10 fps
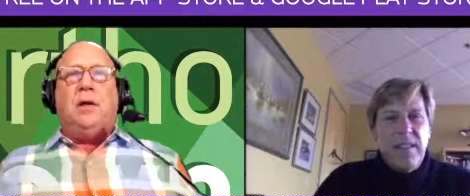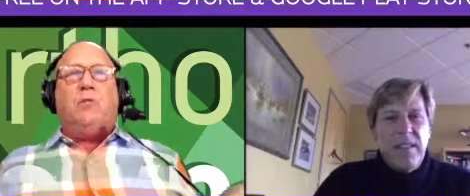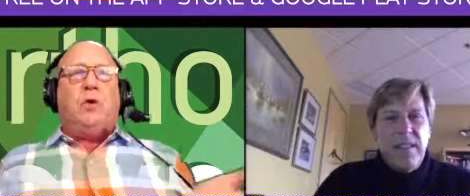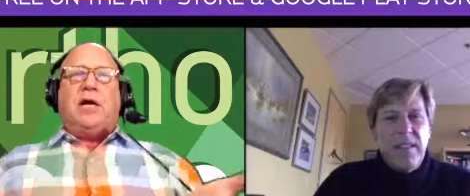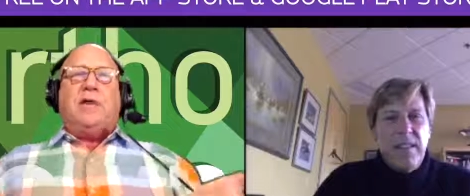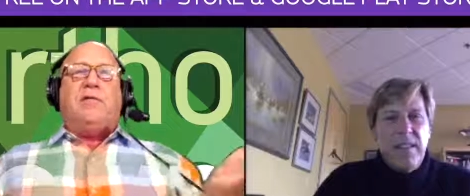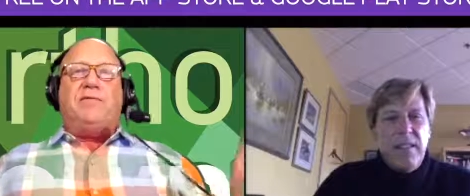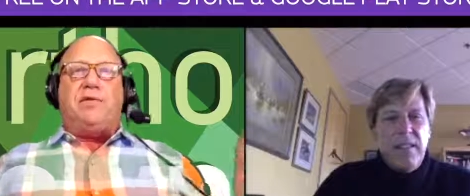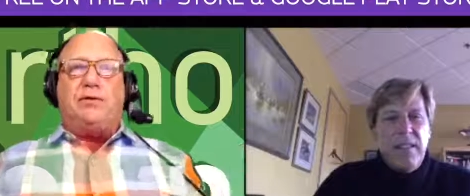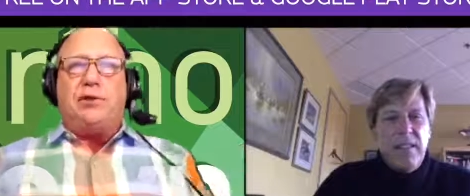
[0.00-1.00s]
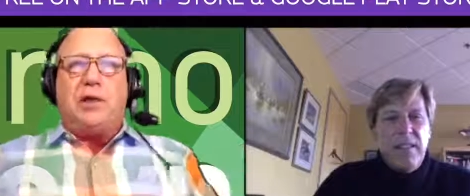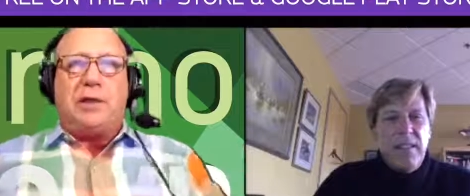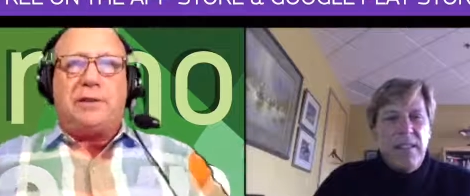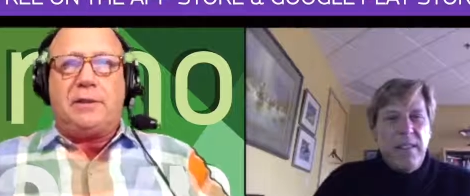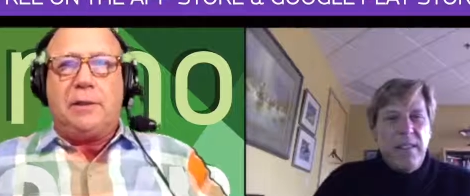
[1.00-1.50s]
Speaker 1: We're giving flu
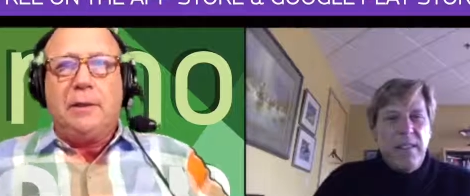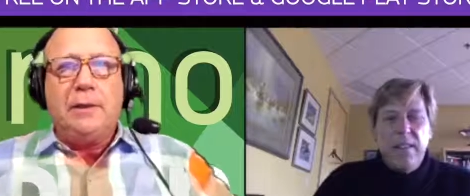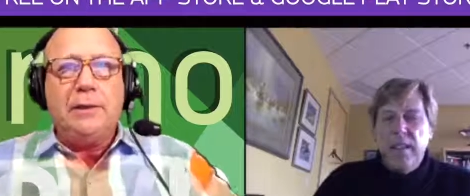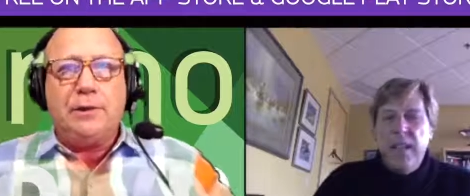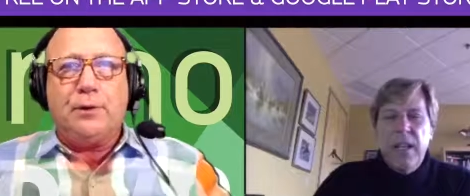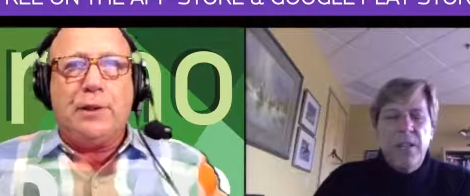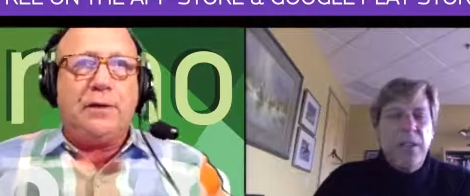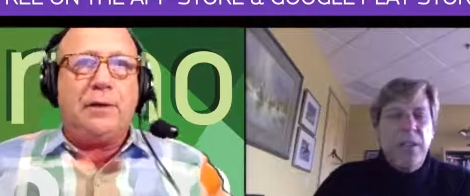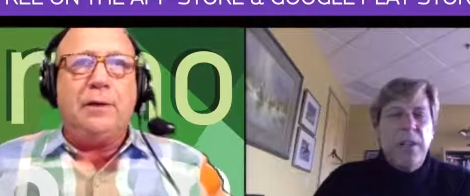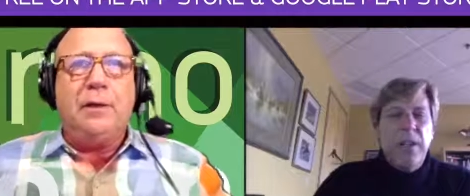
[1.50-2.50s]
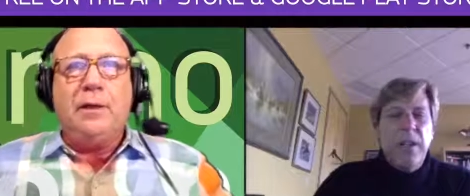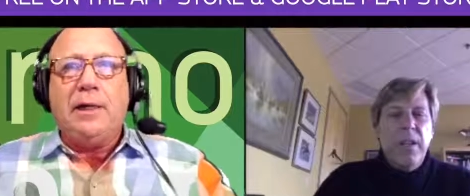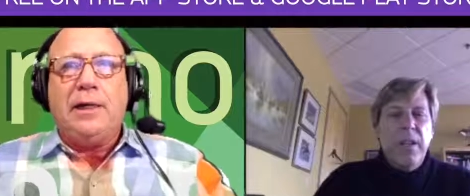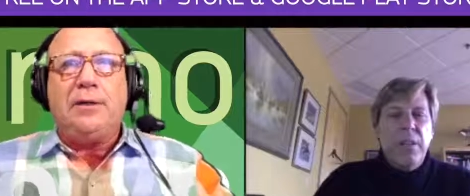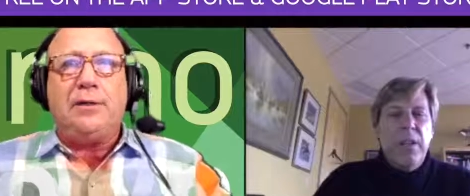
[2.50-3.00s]
shots. So either
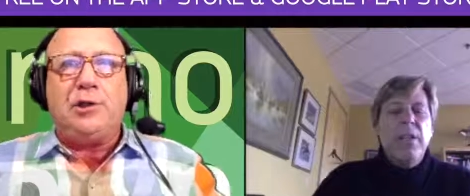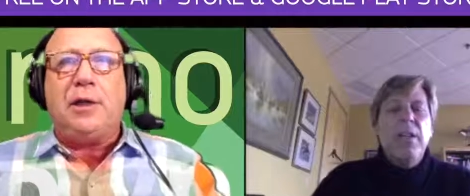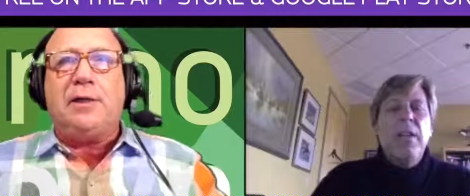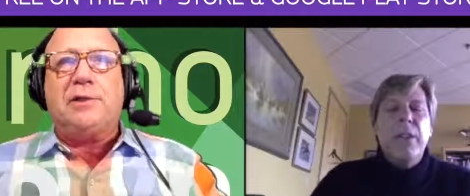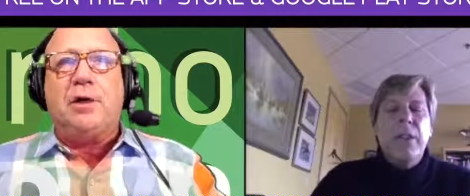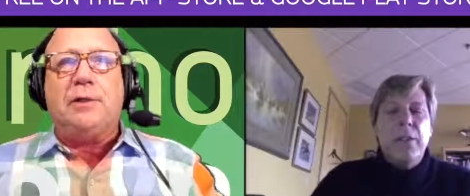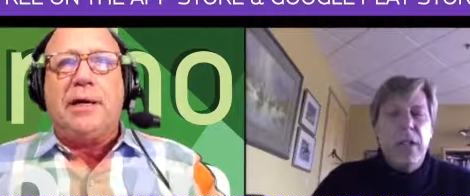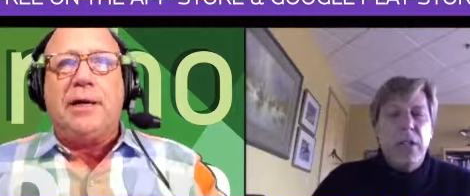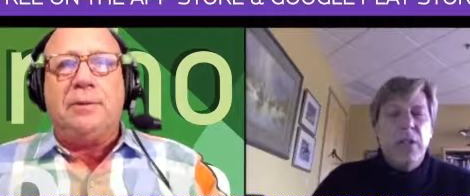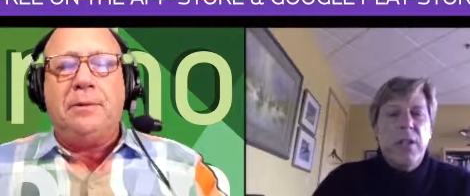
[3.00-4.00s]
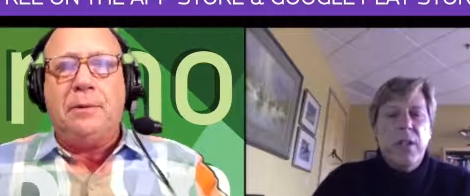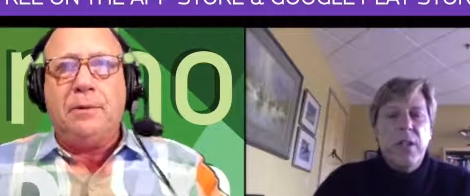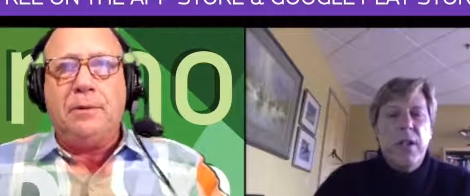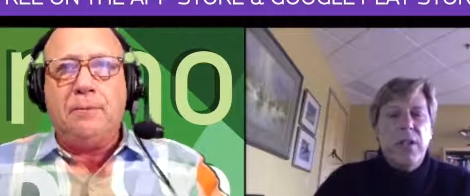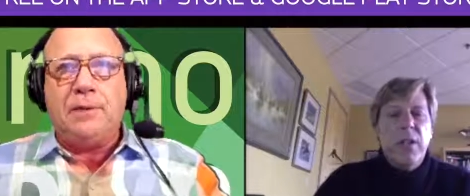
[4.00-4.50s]
yeah. either shut us all down.
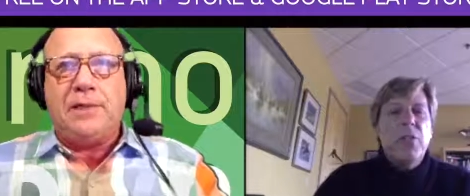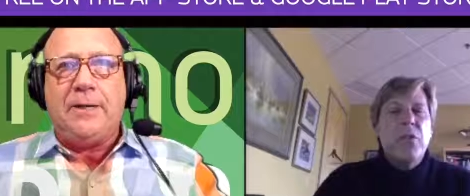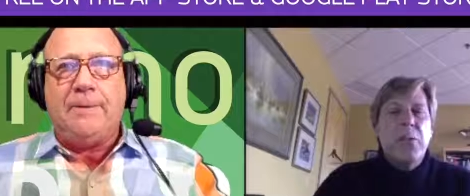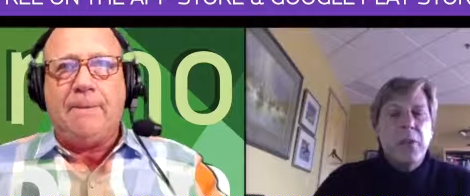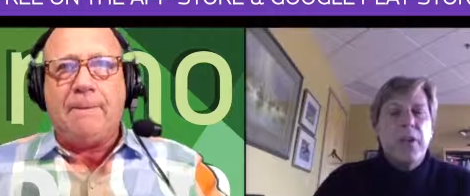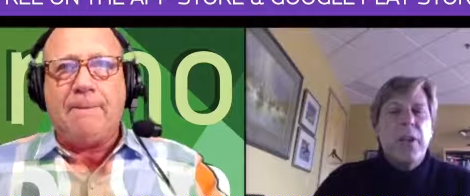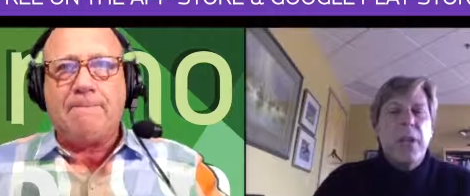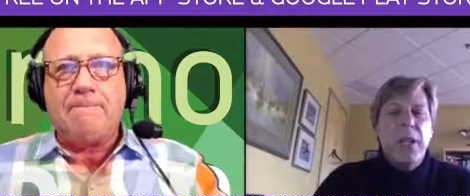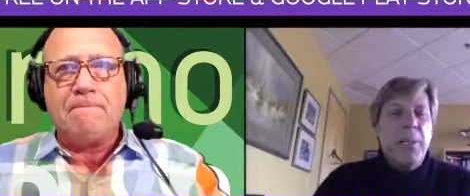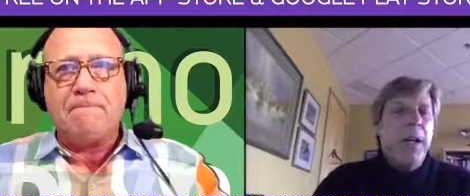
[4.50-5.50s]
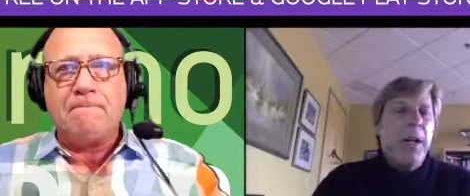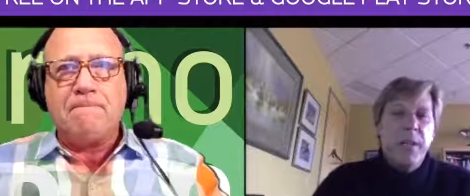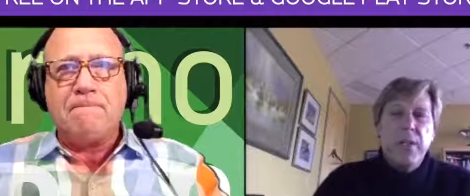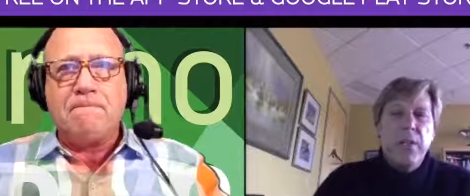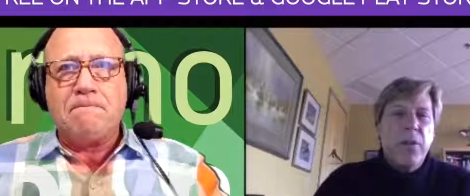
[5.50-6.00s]
What's that?
Speaker 2: Consumers are going to
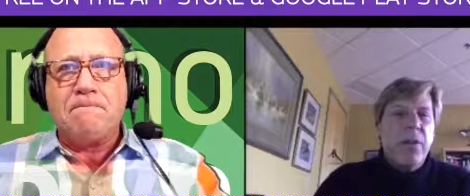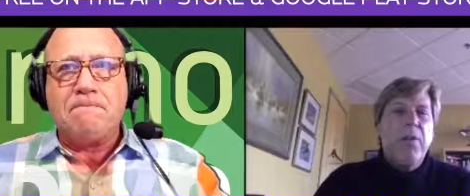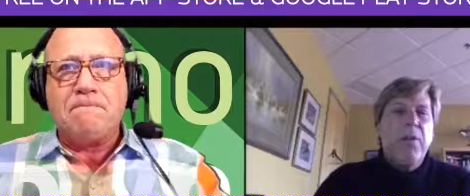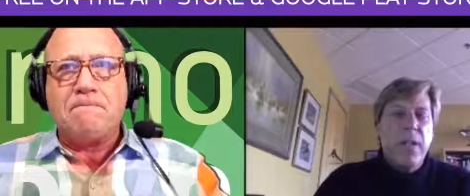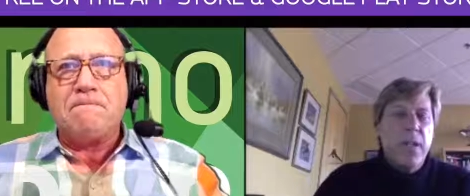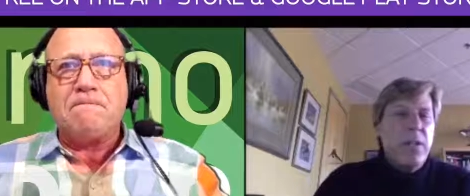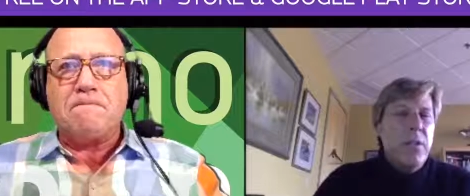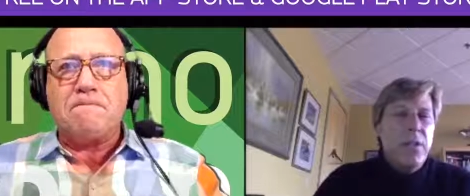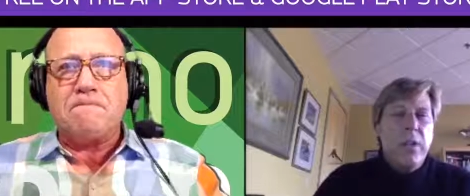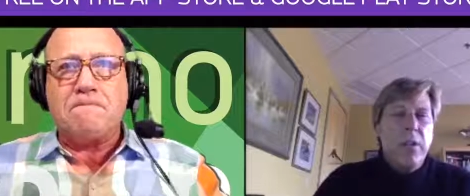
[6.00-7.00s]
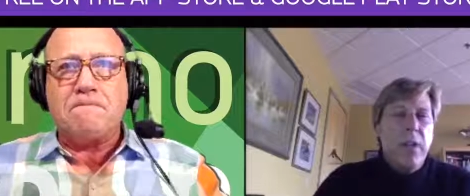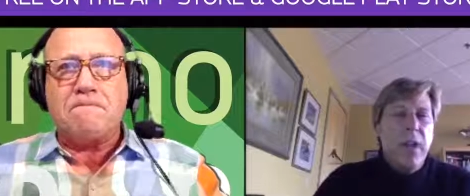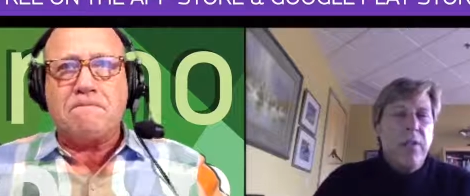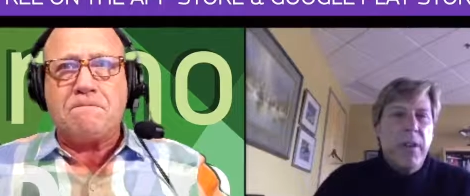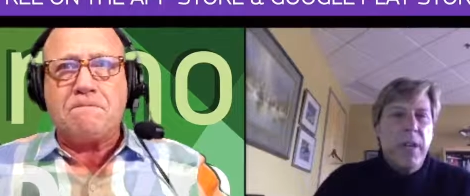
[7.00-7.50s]
demand it. So convenience is the
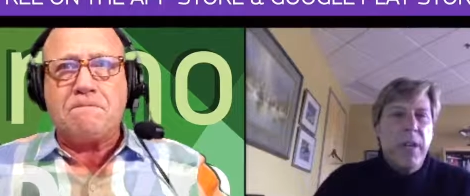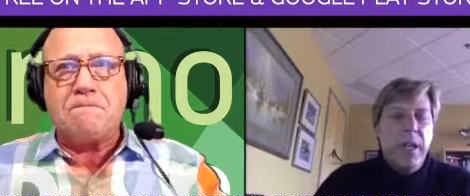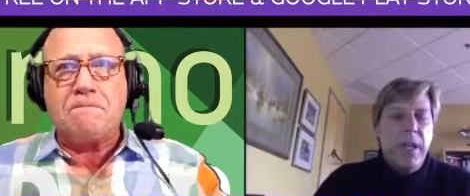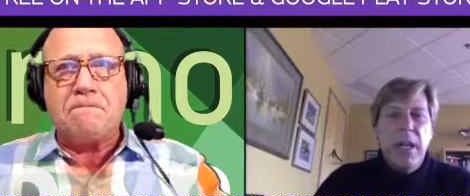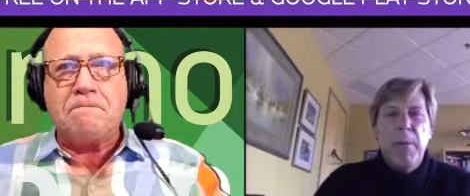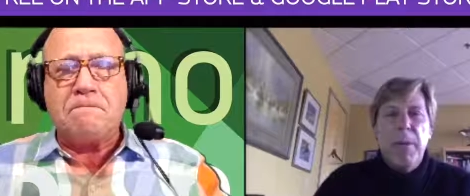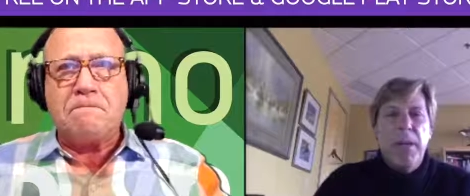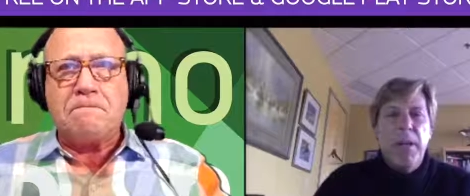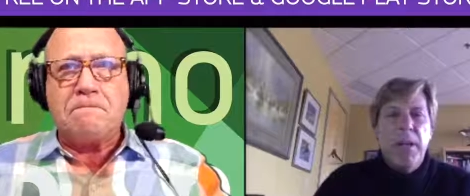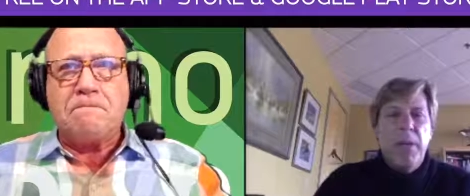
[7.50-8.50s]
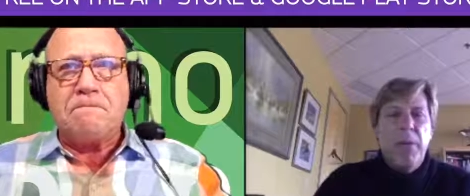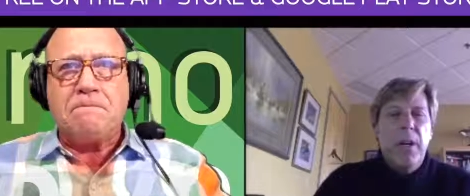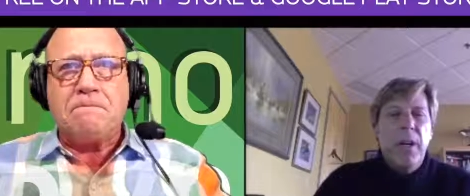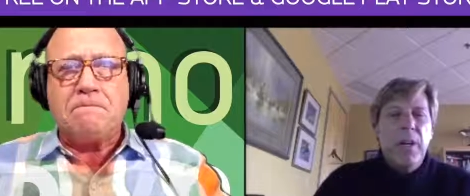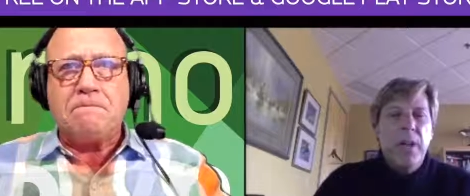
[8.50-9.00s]
driver here economically and
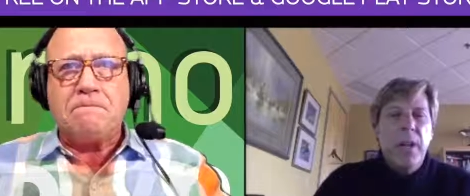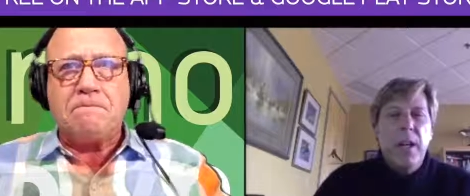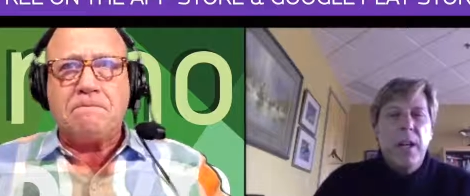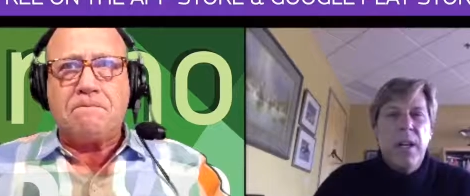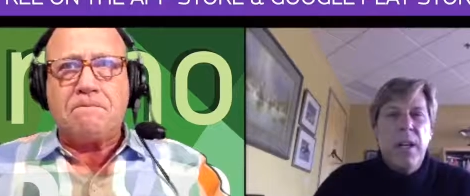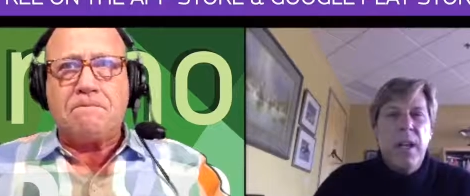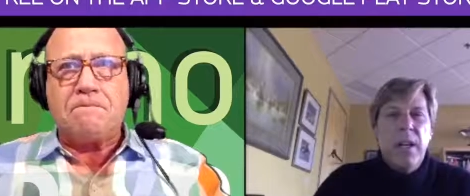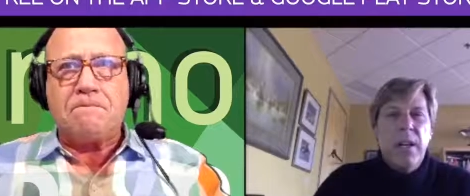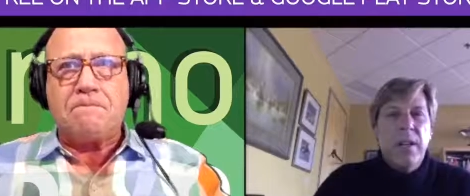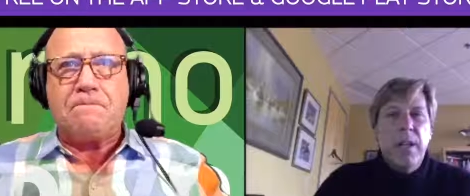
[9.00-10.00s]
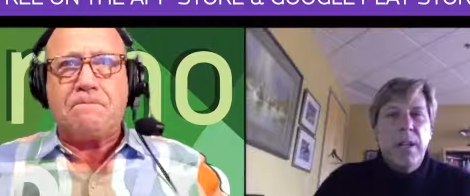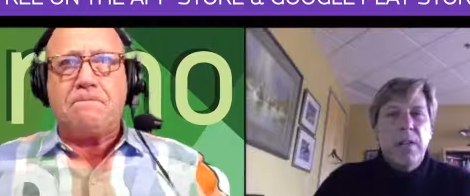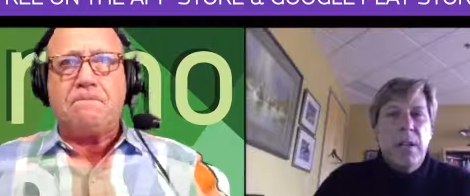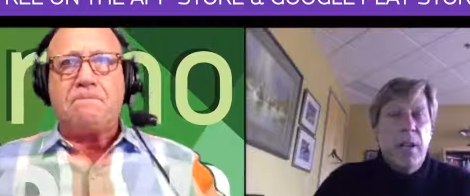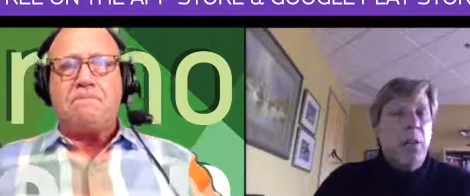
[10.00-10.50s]
otherwise, and it's